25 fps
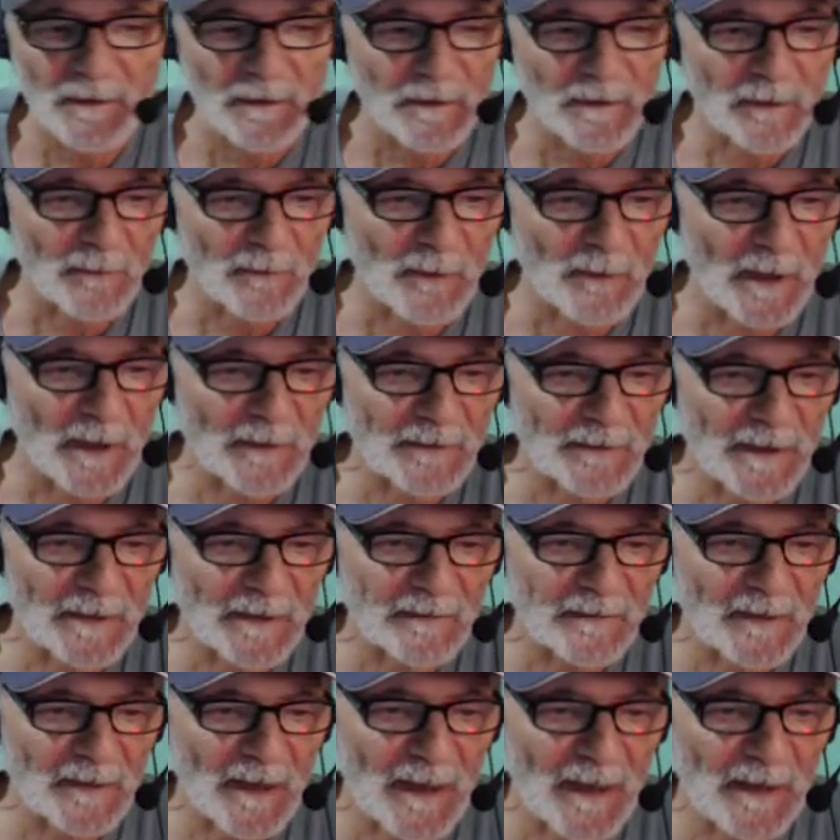around
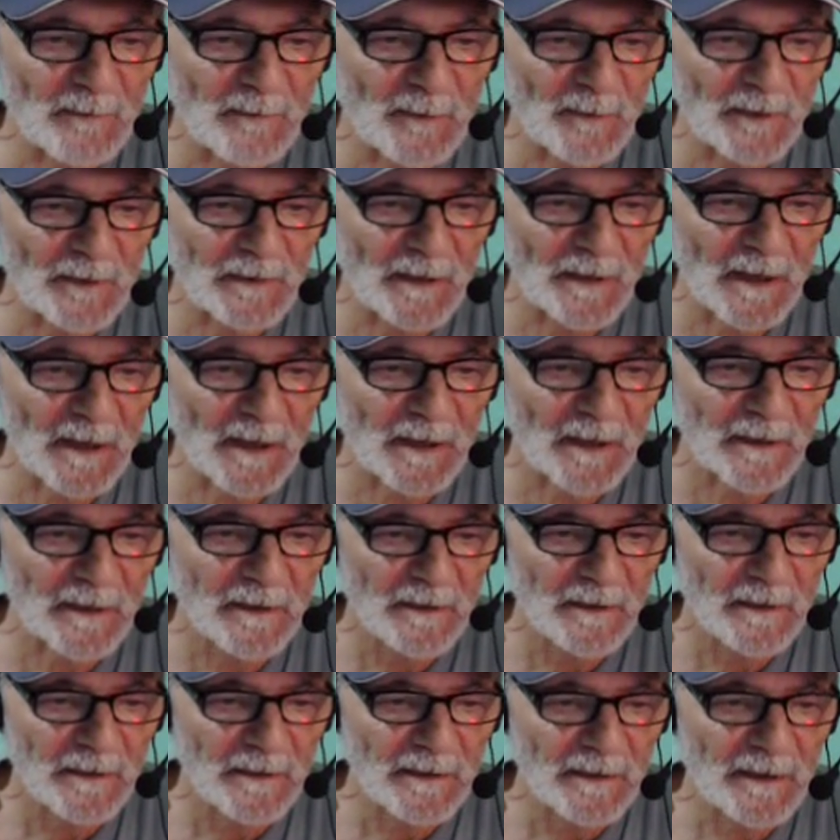that time
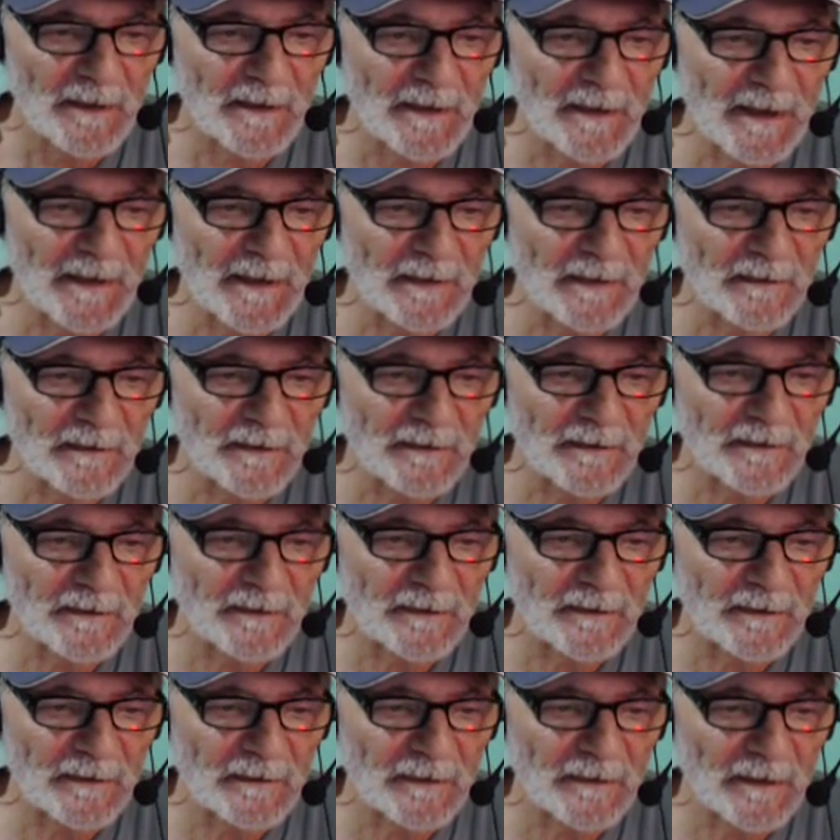in England
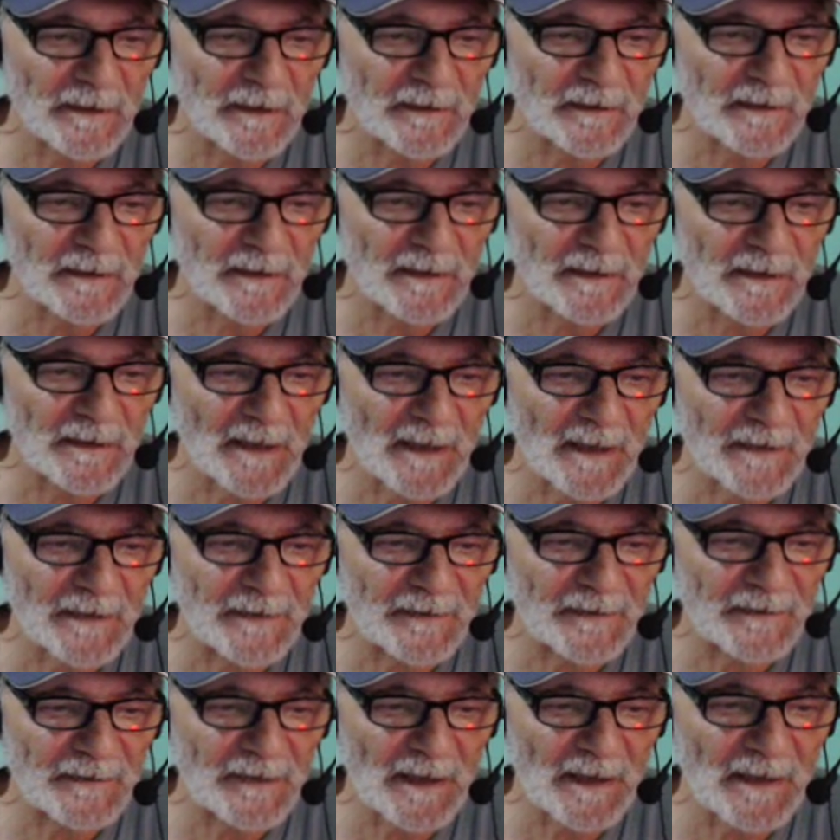and in the United
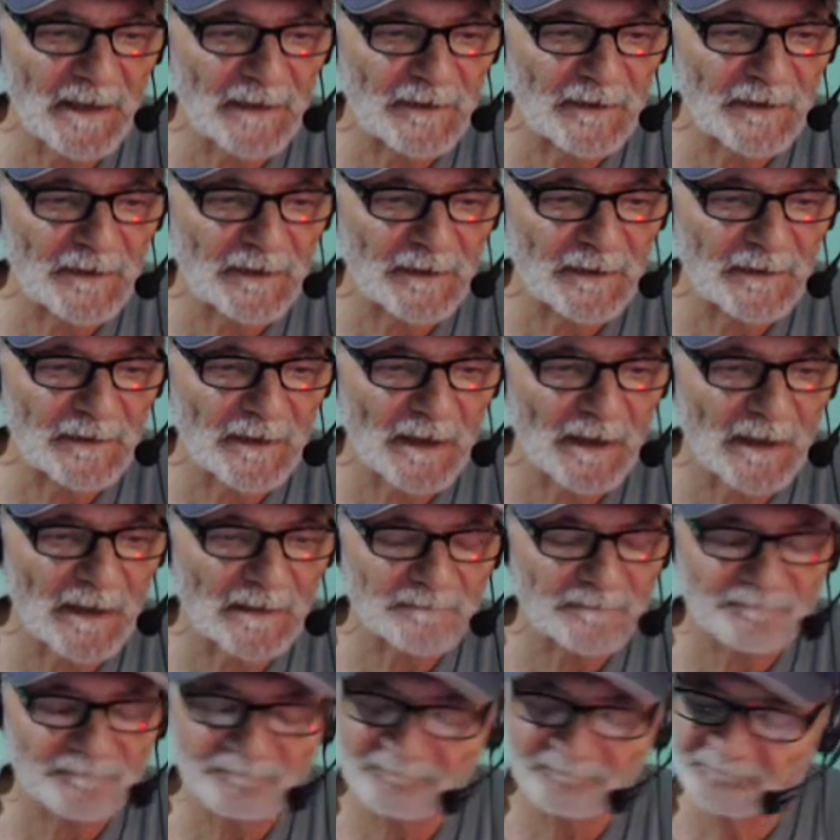States,
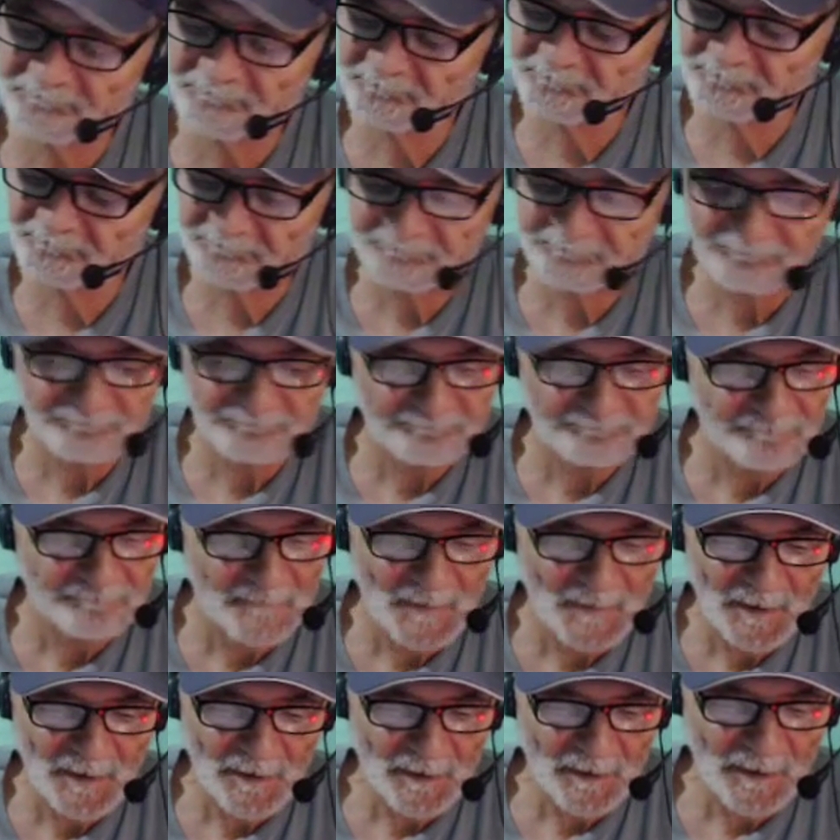and
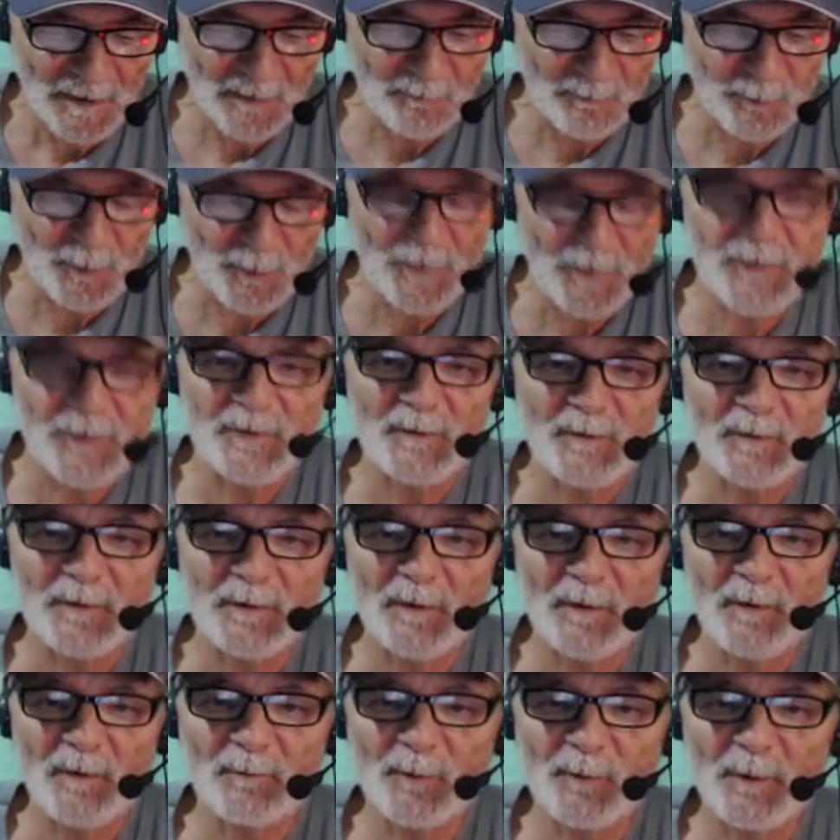he preached
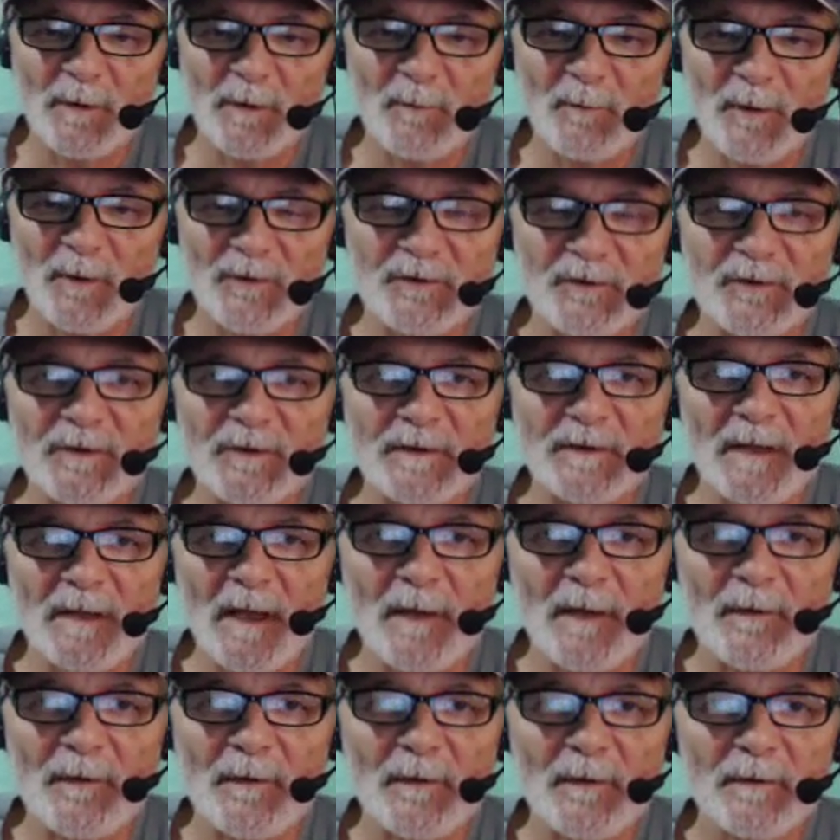himself pretty much to
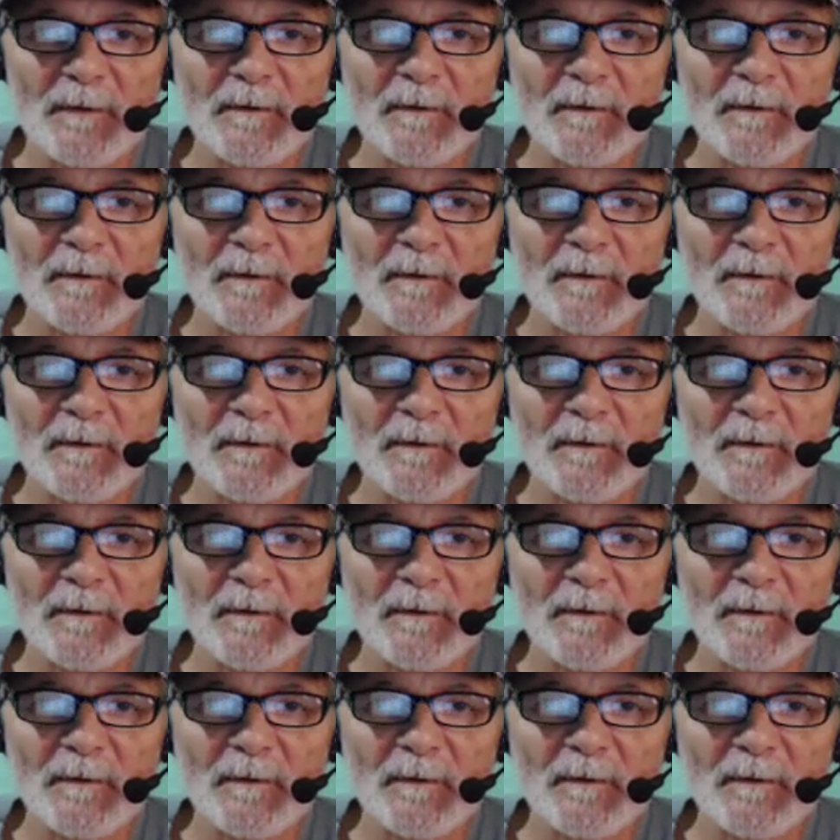death.